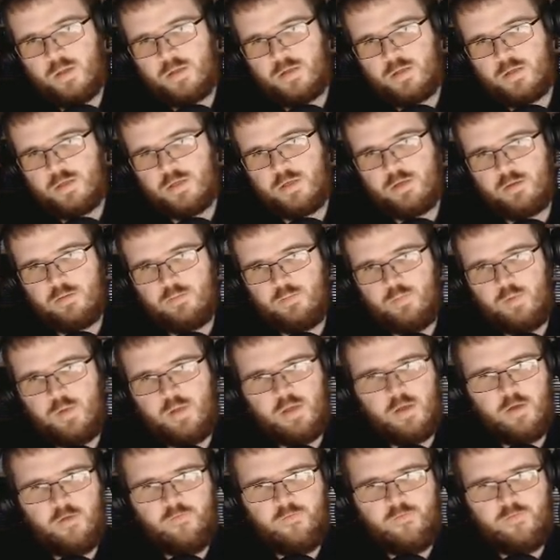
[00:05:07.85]
So did we
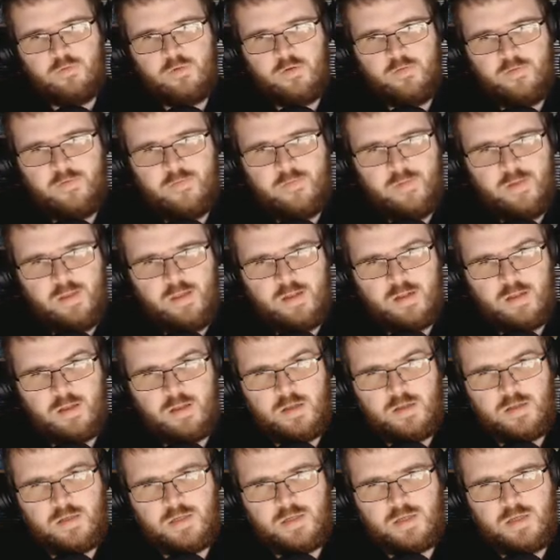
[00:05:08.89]
go through everything
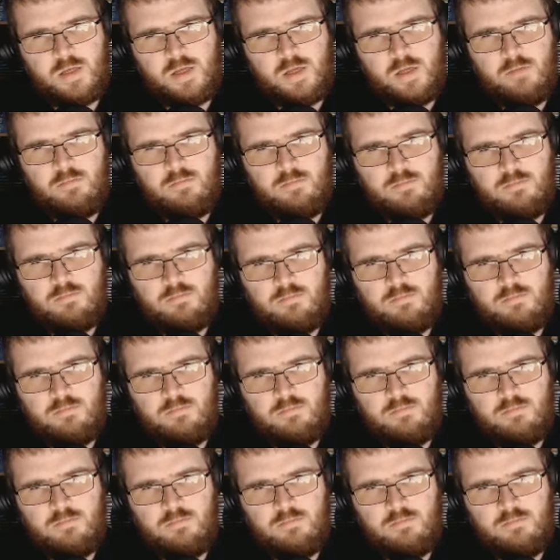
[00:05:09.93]
last time?